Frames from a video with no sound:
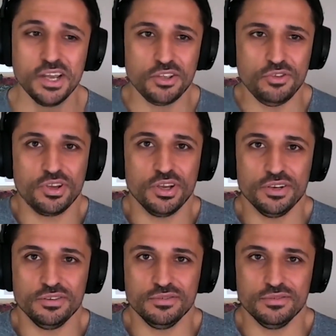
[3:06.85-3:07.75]
You
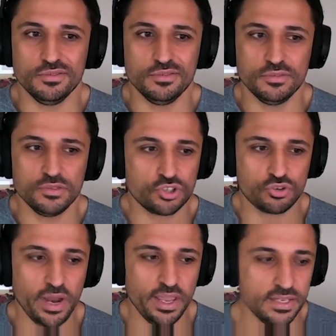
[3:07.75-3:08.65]
can
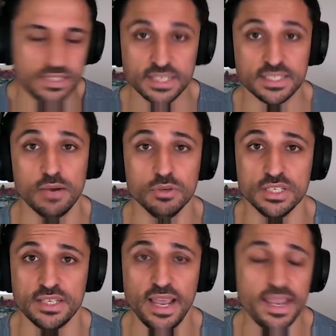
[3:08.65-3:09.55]
trade six hours a
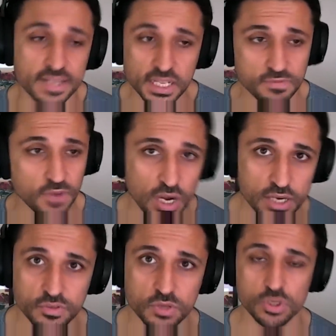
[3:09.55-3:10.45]
day, and that's fine
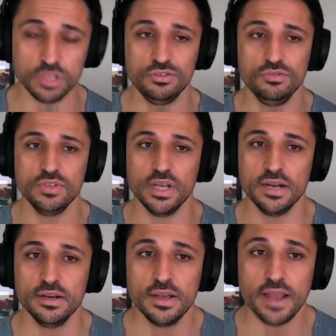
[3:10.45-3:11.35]
if you want to do that,
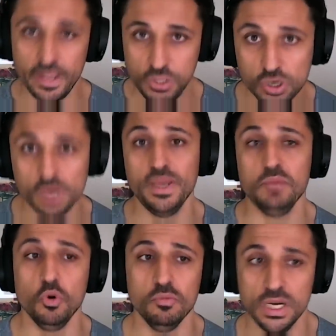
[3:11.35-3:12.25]
and you're going to make
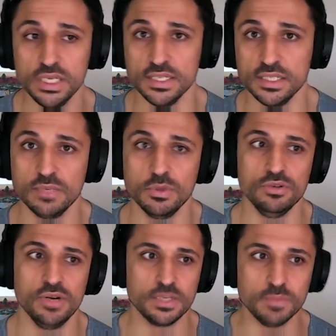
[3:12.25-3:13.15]
more money than someone
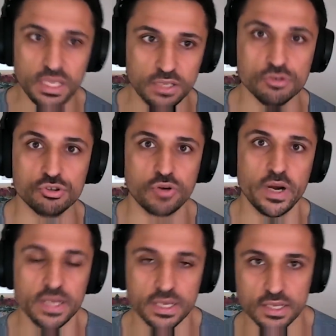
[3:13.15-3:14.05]
like me who's
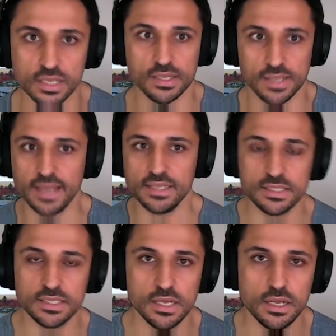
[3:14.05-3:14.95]
trading
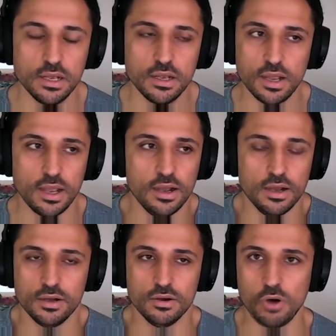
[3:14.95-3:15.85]
less
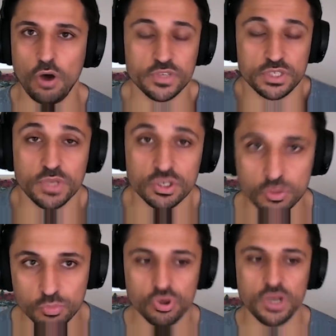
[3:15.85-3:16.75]
uh, obviously because you're
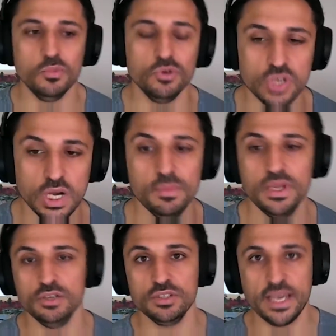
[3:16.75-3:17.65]
putting more time in,
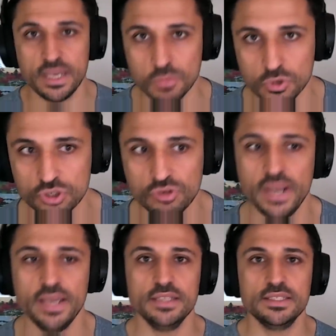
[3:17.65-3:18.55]
you're taking more
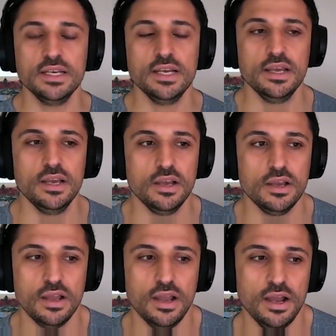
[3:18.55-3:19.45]
trades.
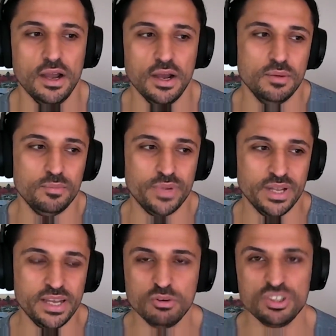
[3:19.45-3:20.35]
Uh, but
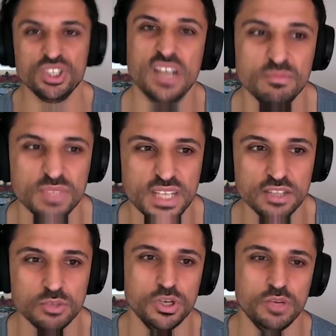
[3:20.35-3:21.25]
it all just comes down to
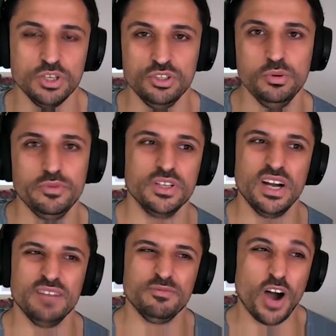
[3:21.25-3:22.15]
what you want to do with your
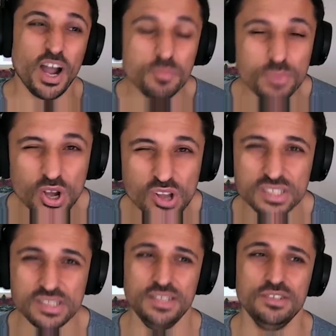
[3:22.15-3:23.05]
life. I
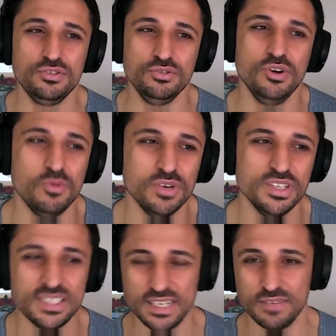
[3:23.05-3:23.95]
personally do not want to
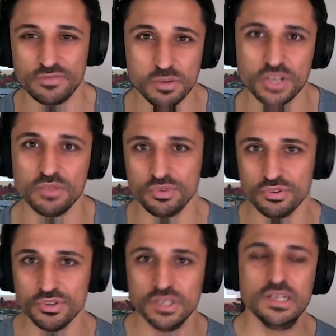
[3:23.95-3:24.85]
sit in front of my
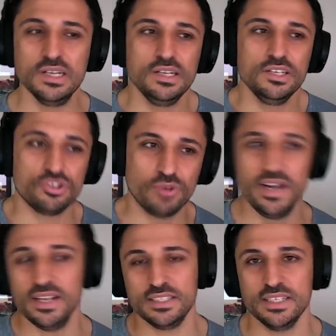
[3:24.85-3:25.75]
computer
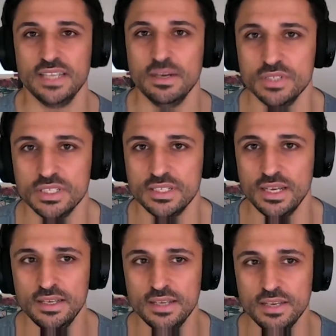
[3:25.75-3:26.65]
trading six hours a
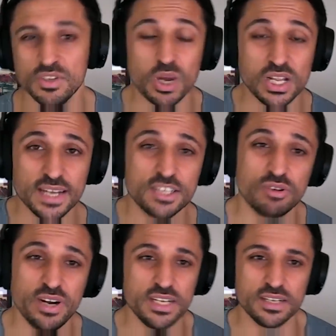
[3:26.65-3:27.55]
day, even though I like
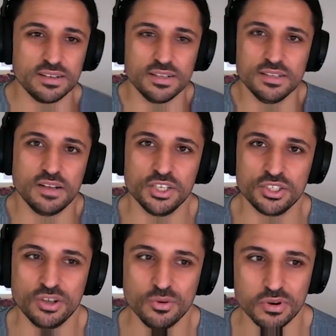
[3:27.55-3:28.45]
trading. I just
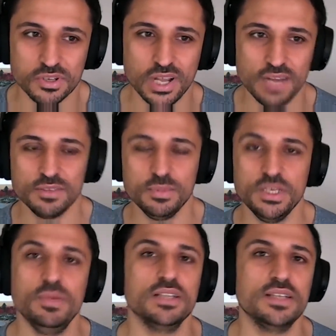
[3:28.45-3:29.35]
don't want life to be
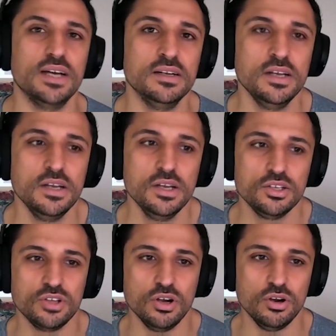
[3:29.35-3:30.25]
about that.
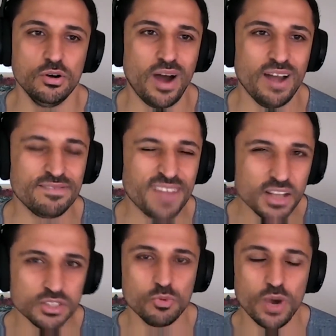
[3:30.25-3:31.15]
So I've found
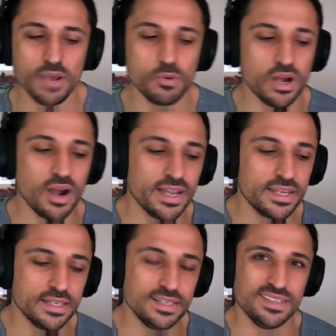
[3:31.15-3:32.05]
a way where I
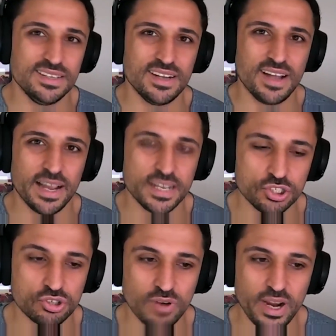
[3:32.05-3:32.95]
can I can
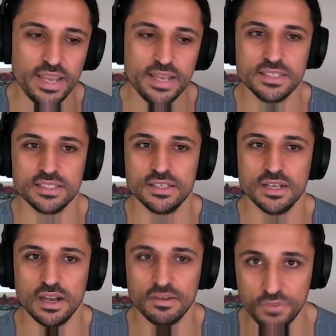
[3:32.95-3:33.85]
trade
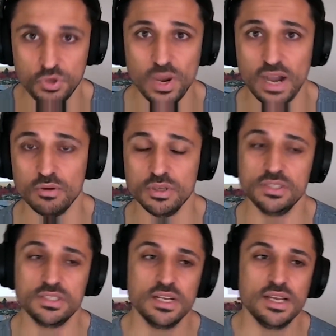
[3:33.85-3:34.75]
a few
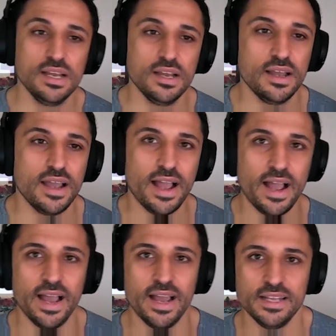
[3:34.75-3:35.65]
hours
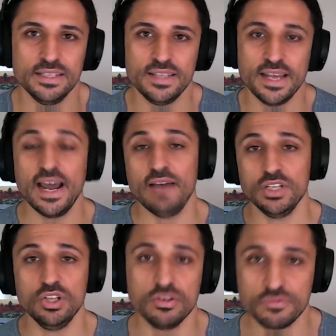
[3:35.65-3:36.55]
and then have a
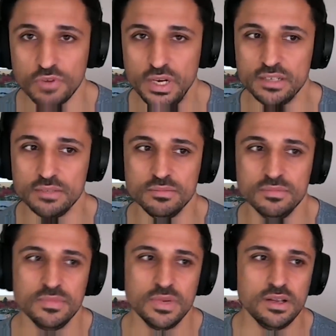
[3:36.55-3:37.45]
lot of freedom.
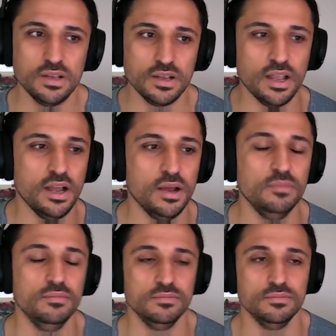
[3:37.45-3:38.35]

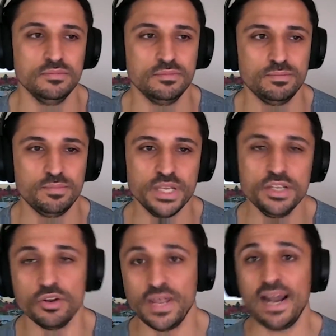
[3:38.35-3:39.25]
Um, but you know
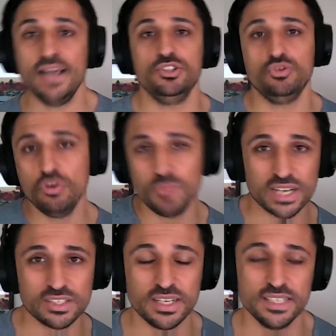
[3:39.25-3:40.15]
that has drawbacks.
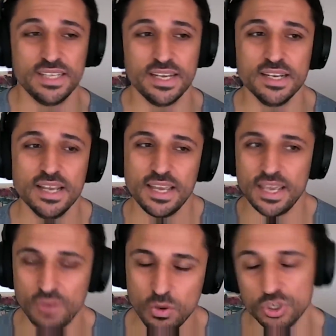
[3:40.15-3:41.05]
Like I said, if
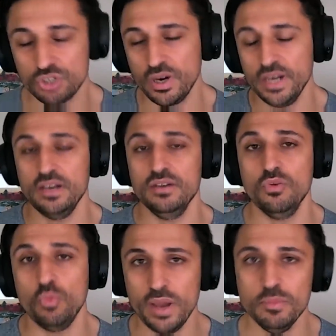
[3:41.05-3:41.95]
I were trading
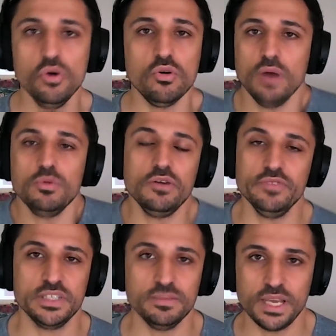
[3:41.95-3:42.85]
way more, I would
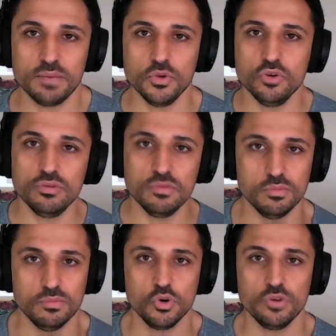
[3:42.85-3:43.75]
obviously make more
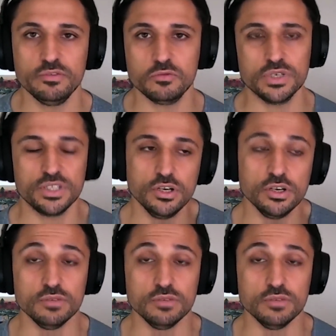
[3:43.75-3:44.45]
more of a return.